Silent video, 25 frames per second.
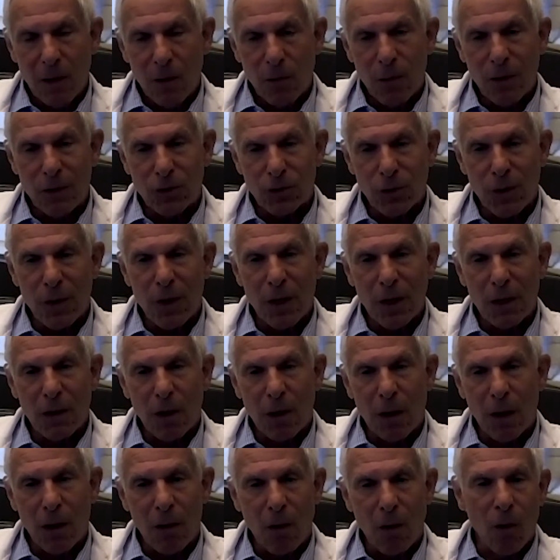we treated
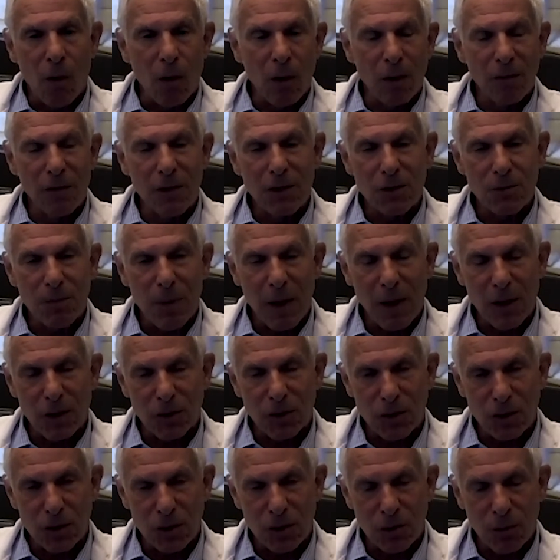uh, all of these
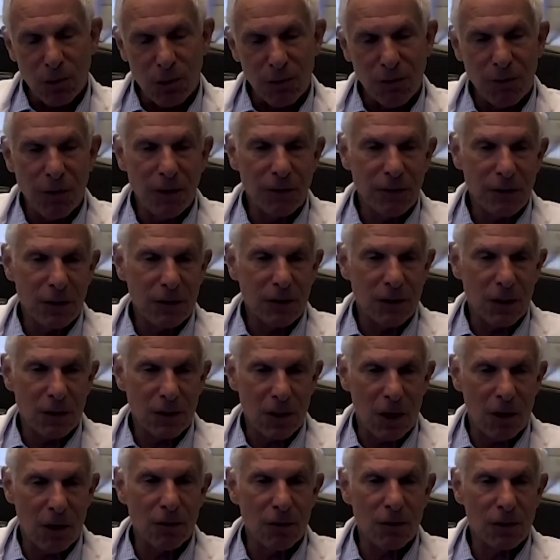patients with
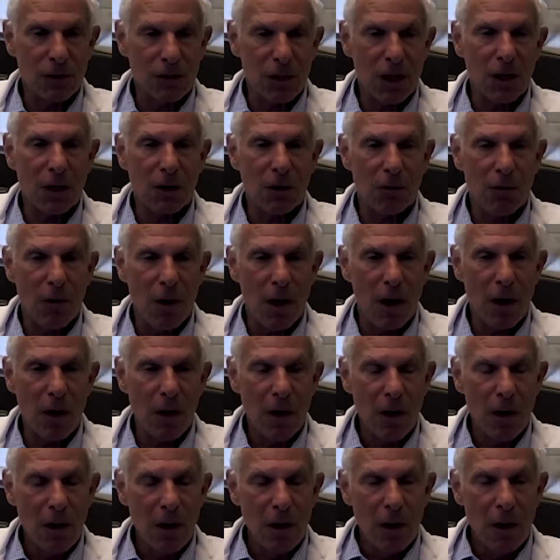5,600
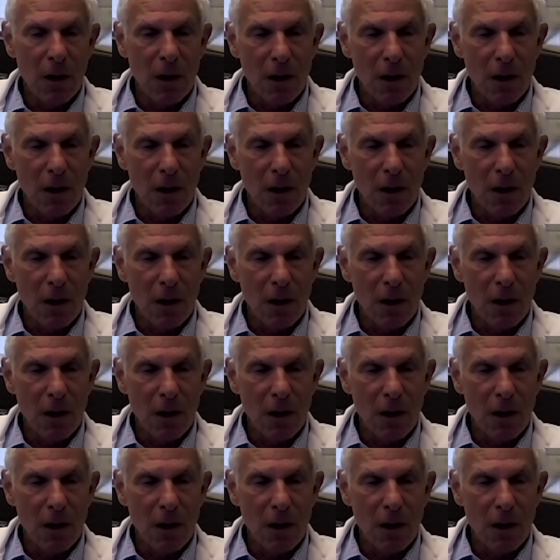centigray